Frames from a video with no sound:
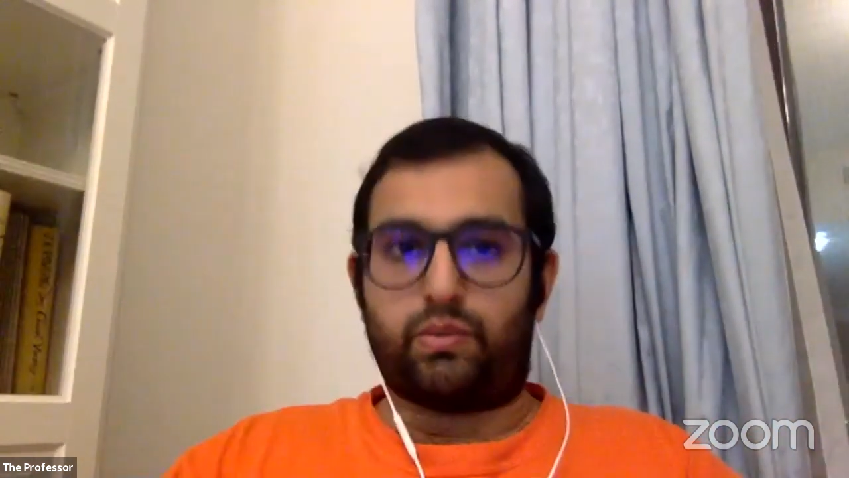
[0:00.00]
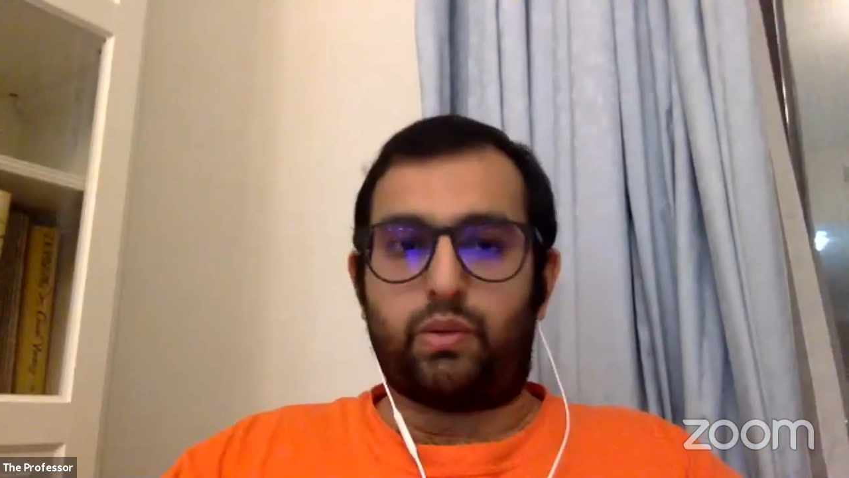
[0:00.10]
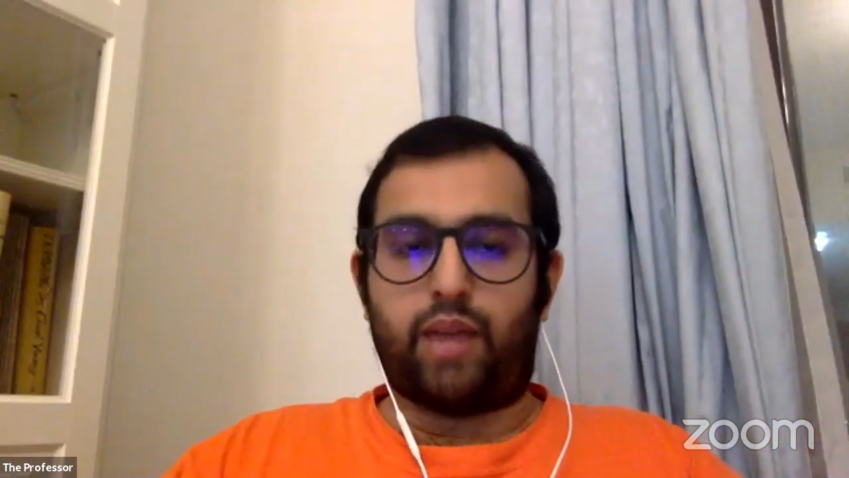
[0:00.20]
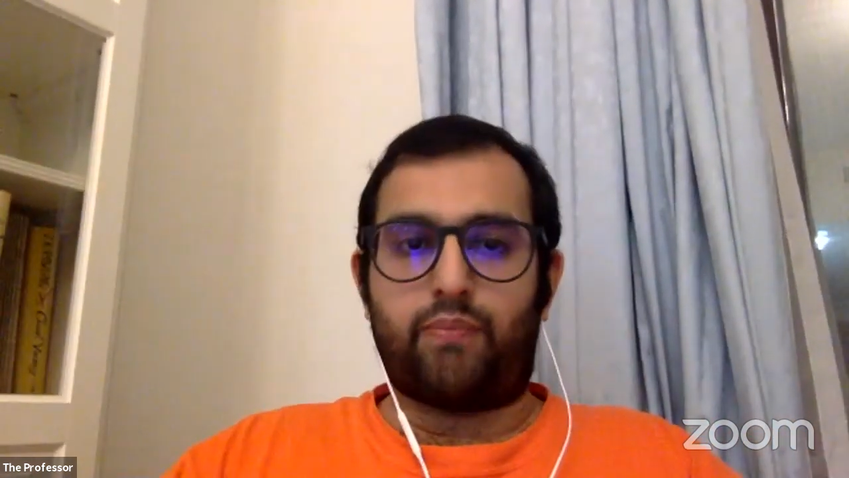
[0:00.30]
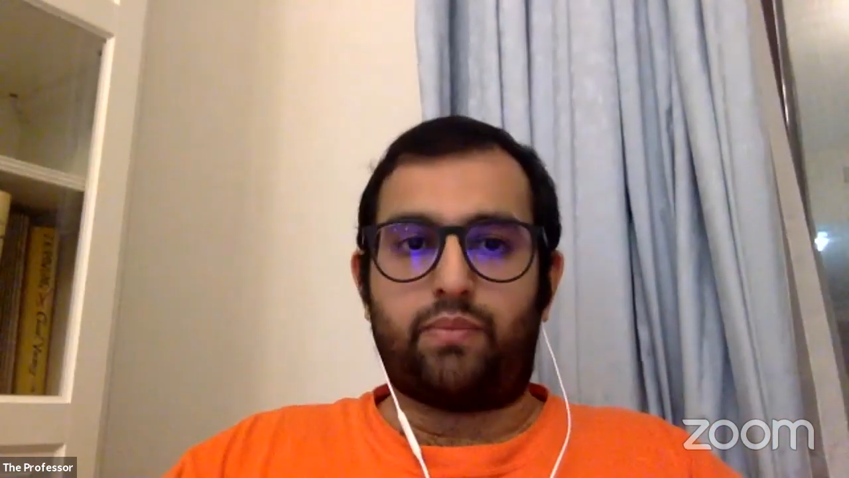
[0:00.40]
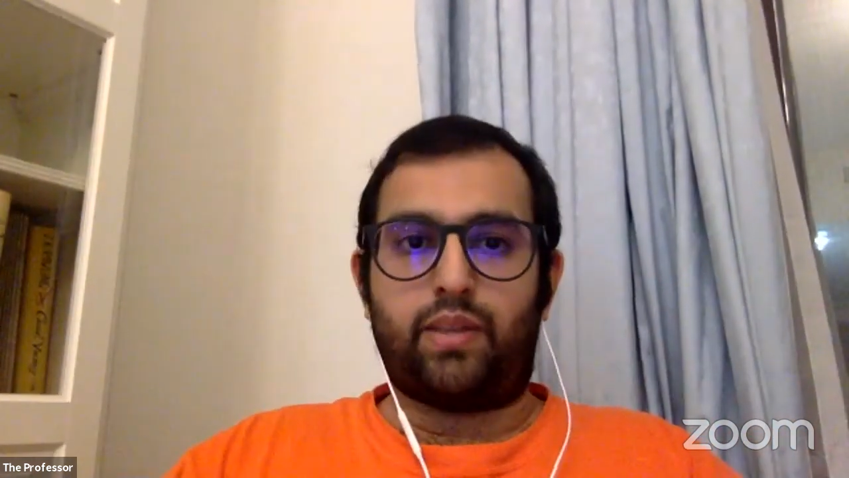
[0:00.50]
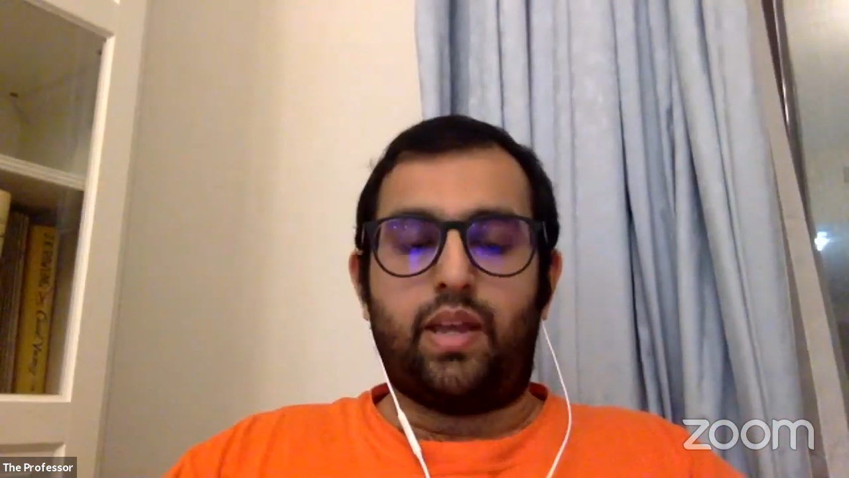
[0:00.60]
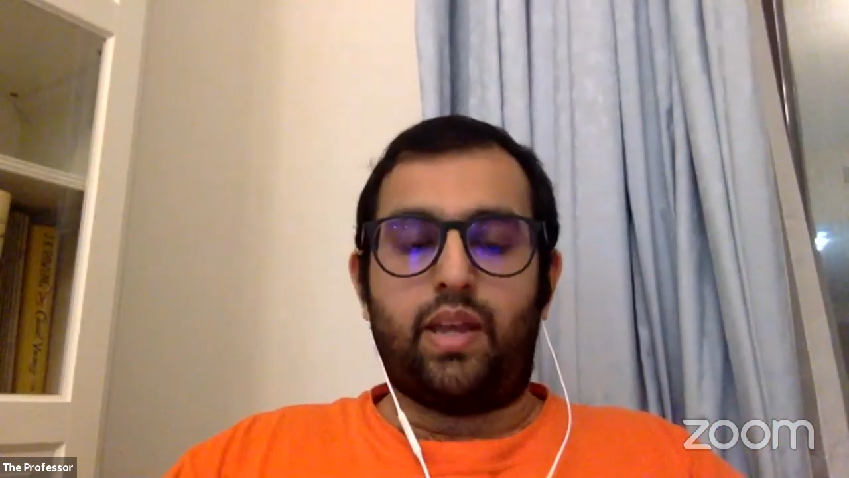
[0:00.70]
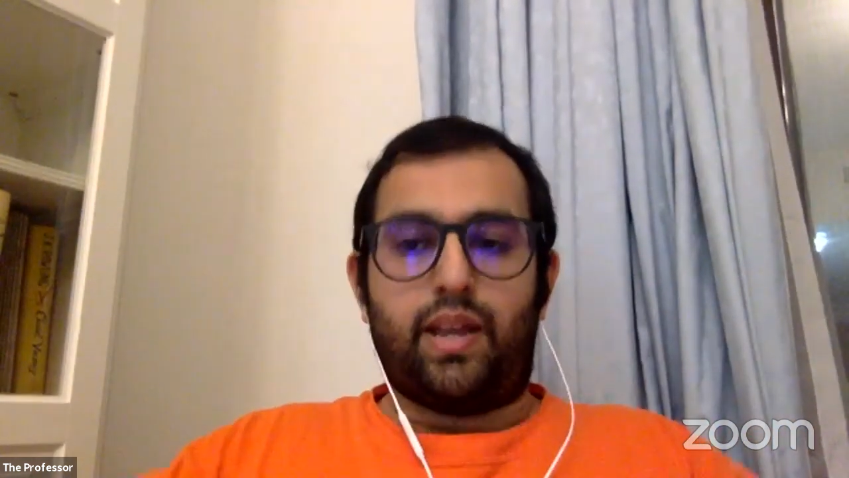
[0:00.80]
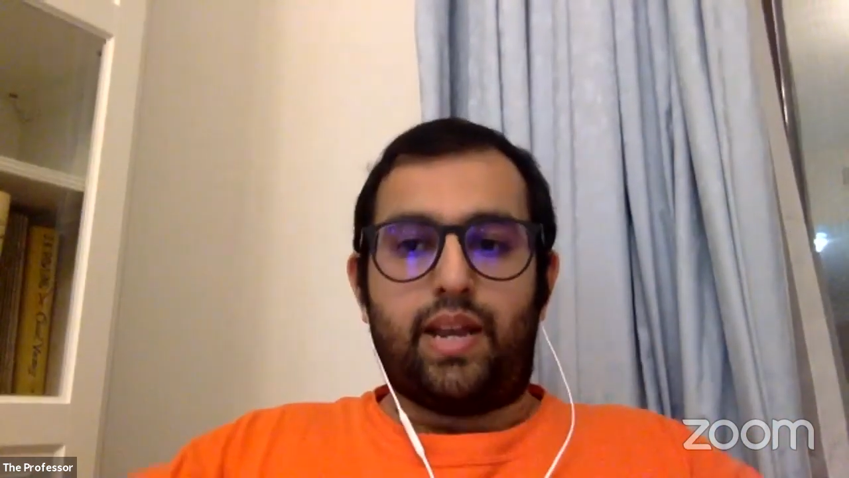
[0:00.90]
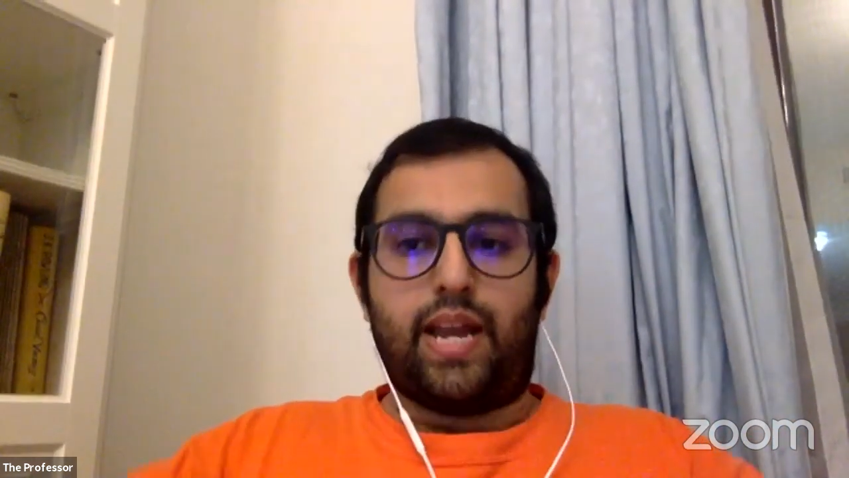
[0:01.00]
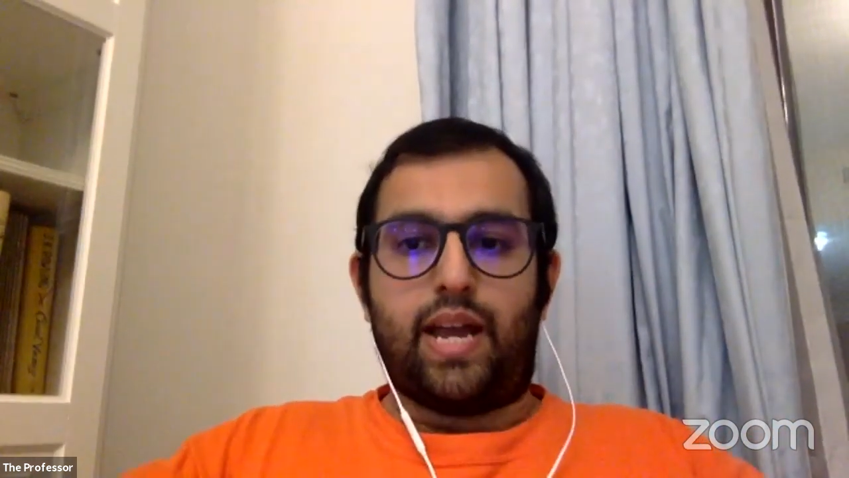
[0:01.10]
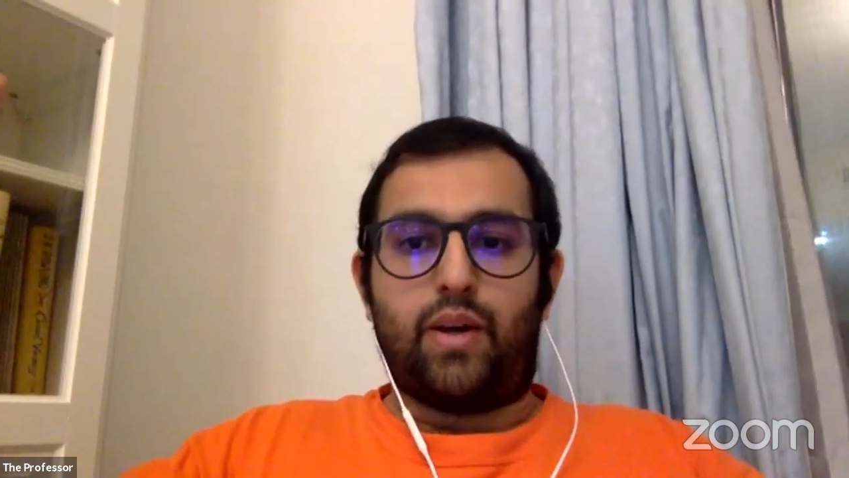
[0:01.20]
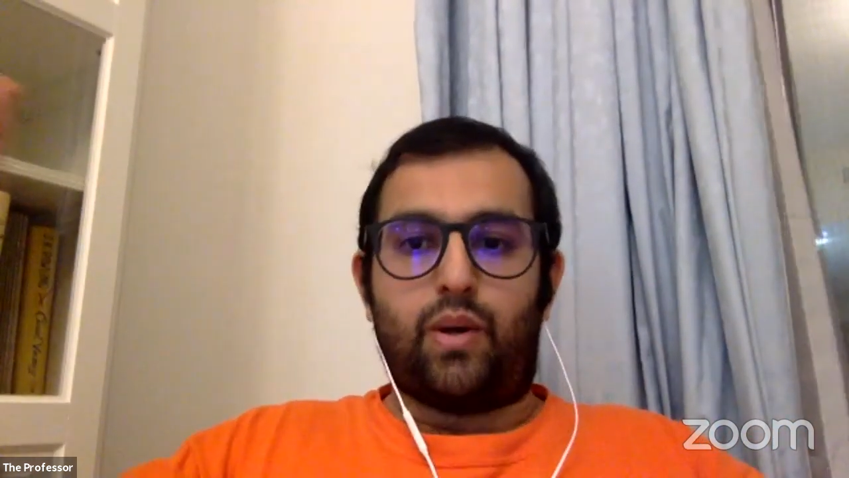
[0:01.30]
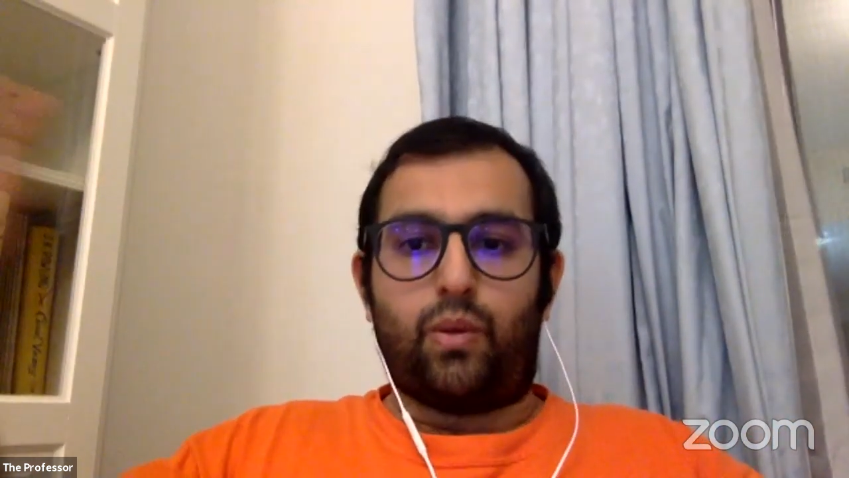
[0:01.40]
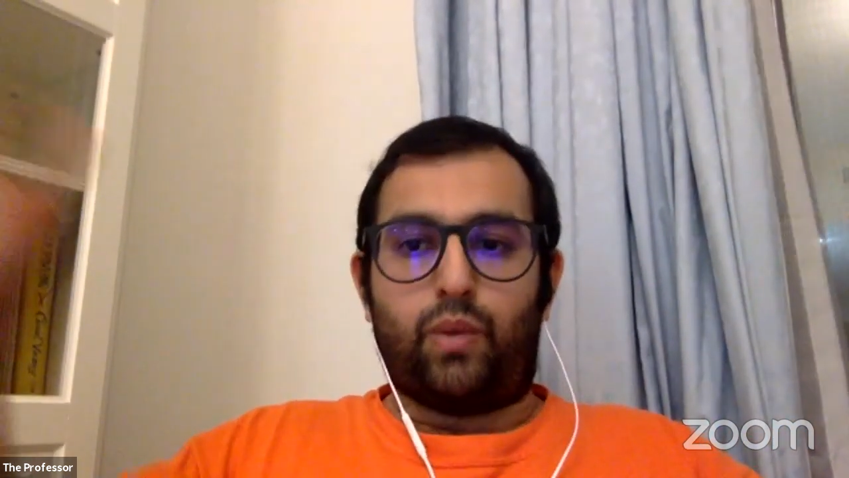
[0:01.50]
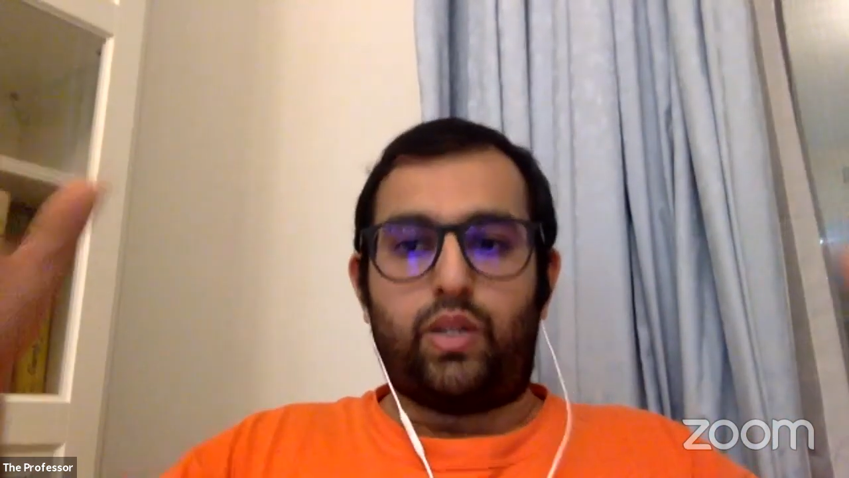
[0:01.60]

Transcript: okay? Now, when